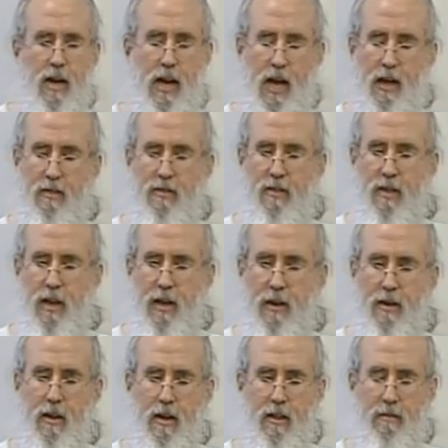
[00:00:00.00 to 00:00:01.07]
and
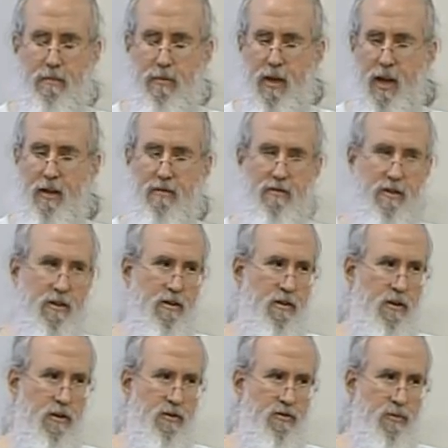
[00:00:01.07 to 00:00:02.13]
then plants didn't
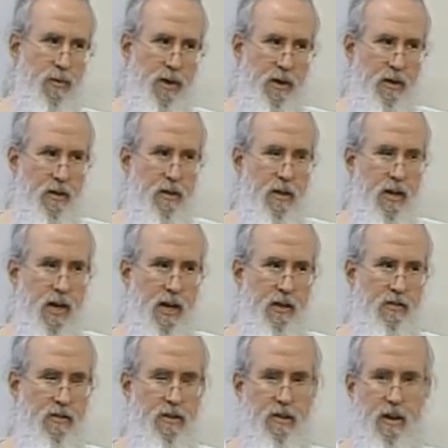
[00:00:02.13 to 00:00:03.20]
grow as well
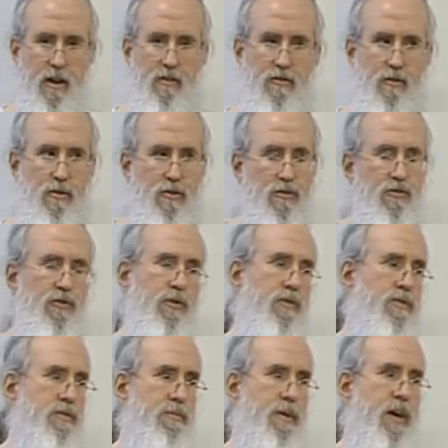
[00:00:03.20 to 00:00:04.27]
and the dinosaurs' food
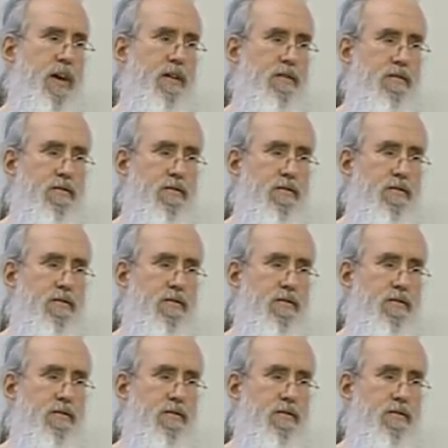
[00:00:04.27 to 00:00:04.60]
supply